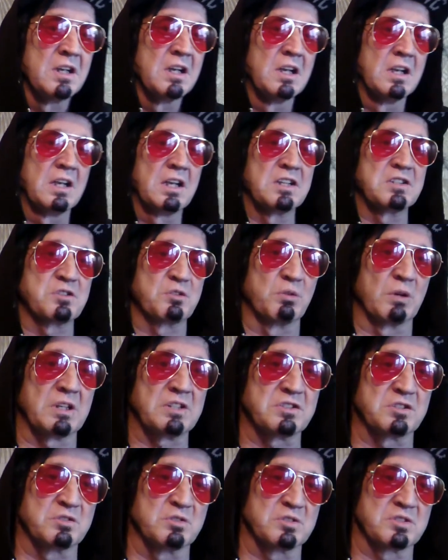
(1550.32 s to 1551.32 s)
it's
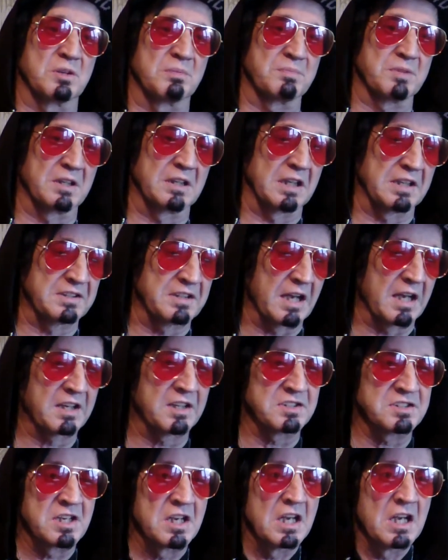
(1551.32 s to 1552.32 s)
great to do something like that
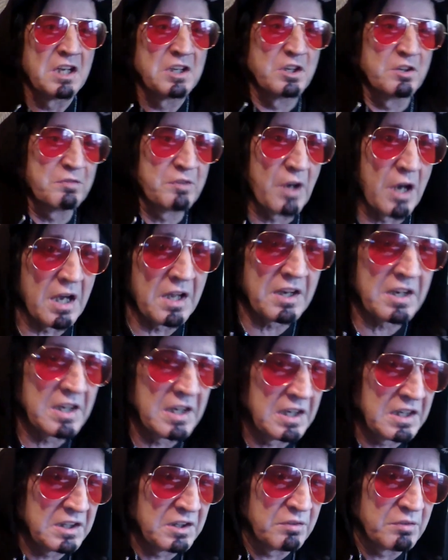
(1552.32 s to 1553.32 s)
because you've
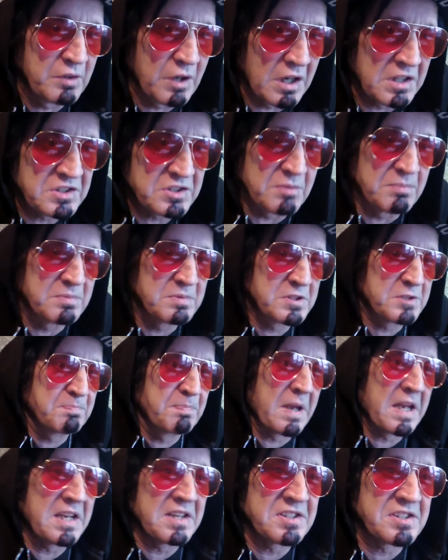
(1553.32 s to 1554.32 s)
got some
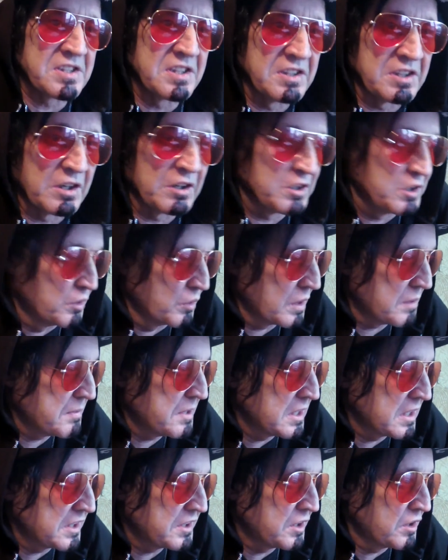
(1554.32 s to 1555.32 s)
space in there. You know what I
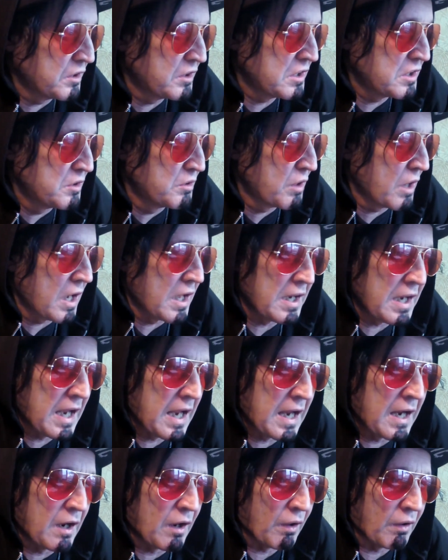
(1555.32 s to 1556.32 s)
mean? Like you got
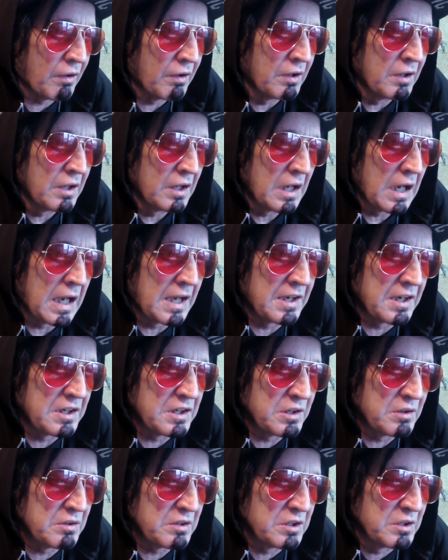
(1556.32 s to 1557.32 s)
air. And then
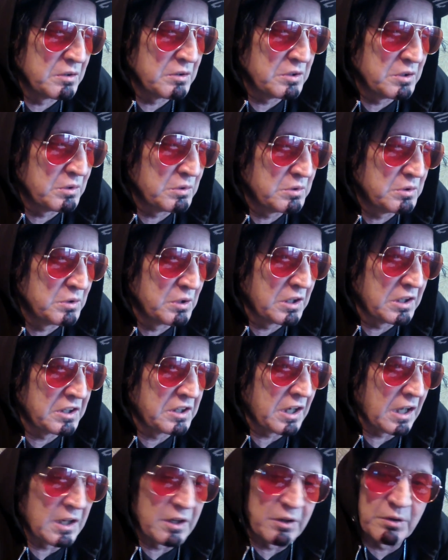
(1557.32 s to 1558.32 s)
you can
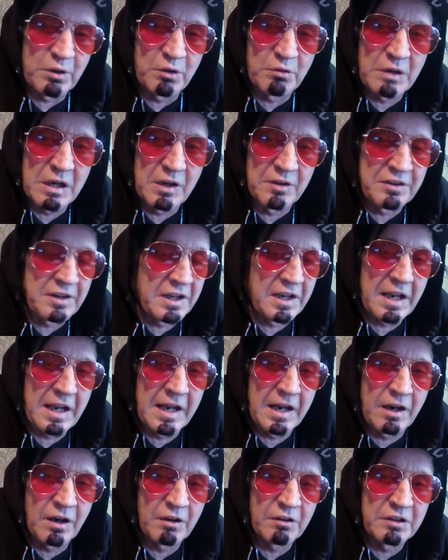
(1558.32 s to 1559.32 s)
color around that
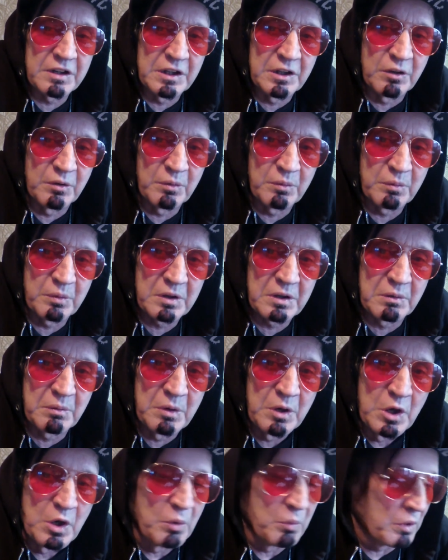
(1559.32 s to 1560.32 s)
air,
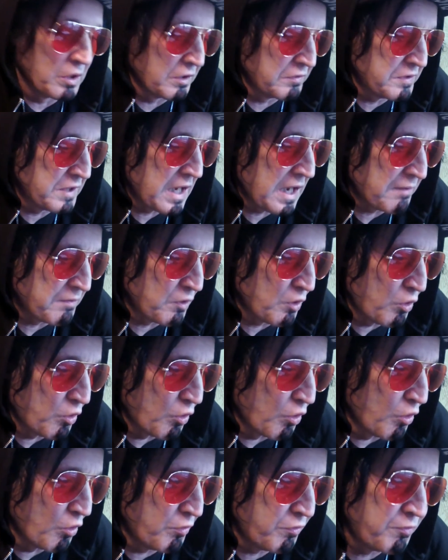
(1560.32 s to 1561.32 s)
where if you have
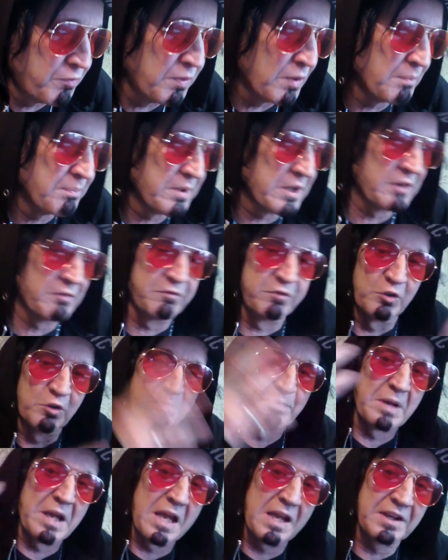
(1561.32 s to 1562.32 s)
a big full
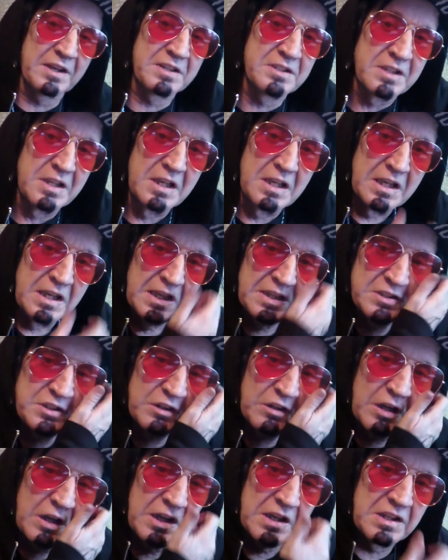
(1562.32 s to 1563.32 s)
band, it's a
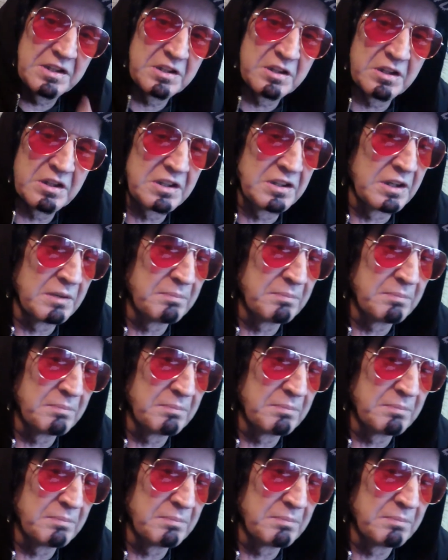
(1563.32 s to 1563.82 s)
lot. Then